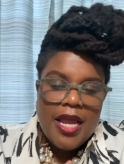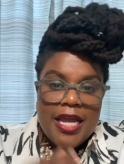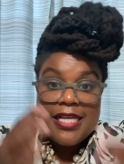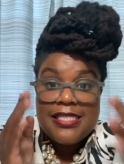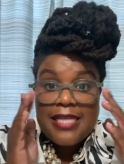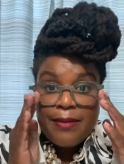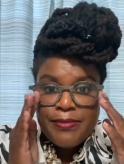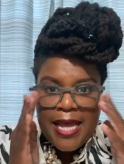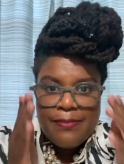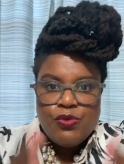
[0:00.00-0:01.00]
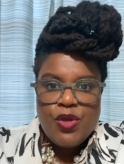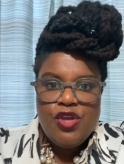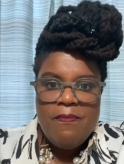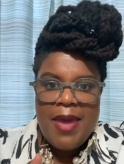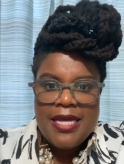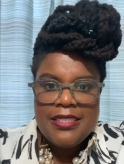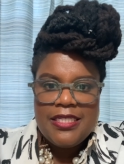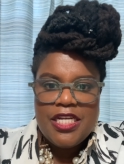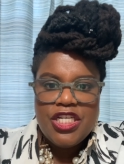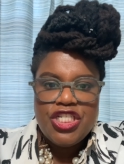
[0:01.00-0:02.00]
Because sometimes when you make a
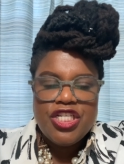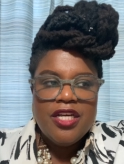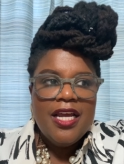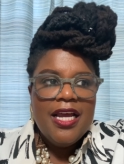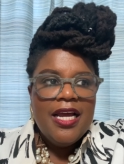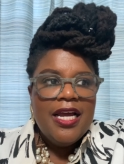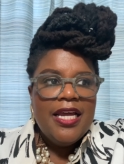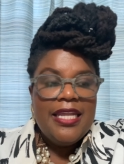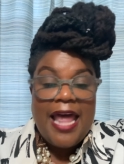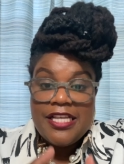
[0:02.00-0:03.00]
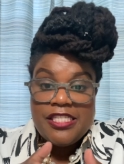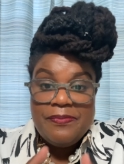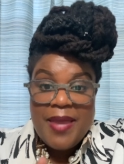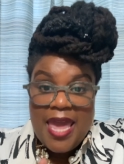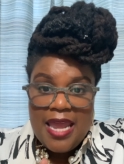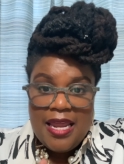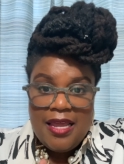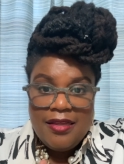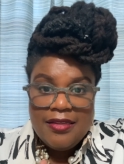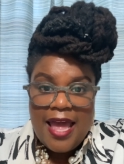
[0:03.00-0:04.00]
dish, like
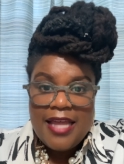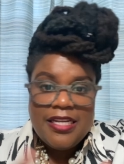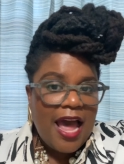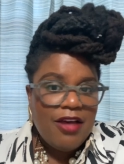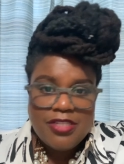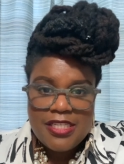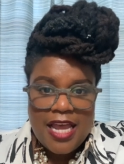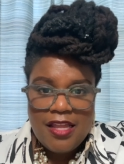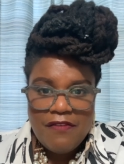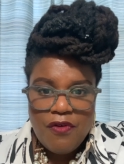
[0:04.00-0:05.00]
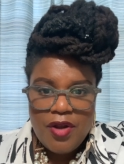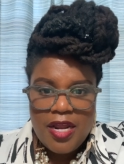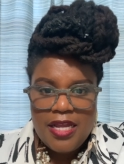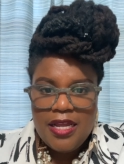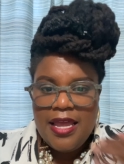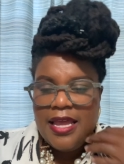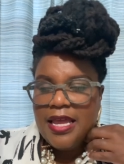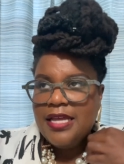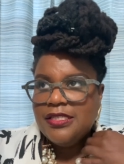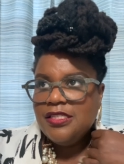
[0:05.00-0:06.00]
spaghetti, I, will take that for an
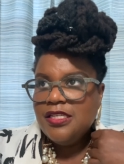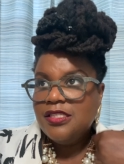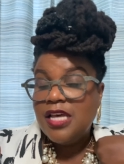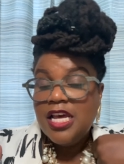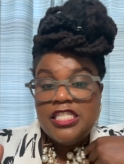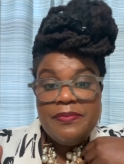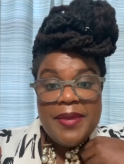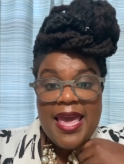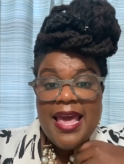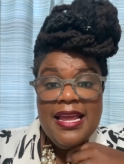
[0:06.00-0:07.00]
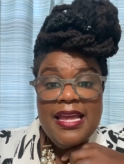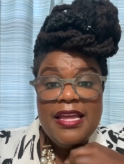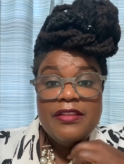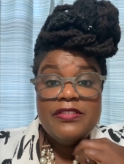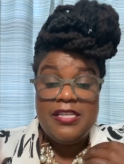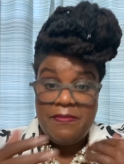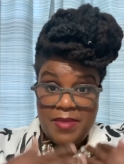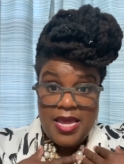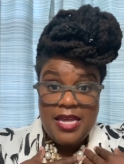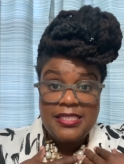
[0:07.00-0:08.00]
instance. Spaghetti to
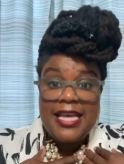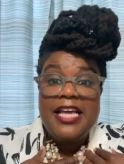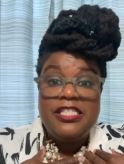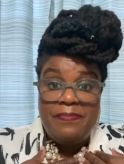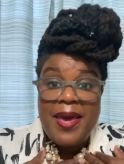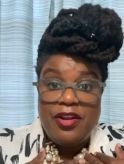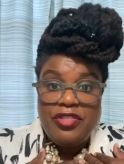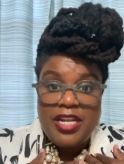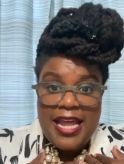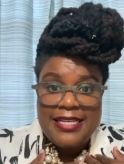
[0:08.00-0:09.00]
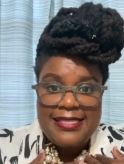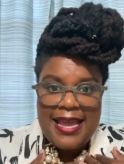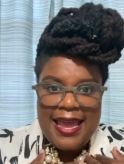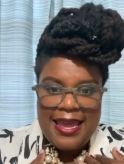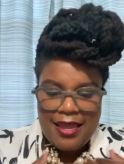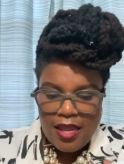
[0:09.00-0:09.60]
me tastes better the next day.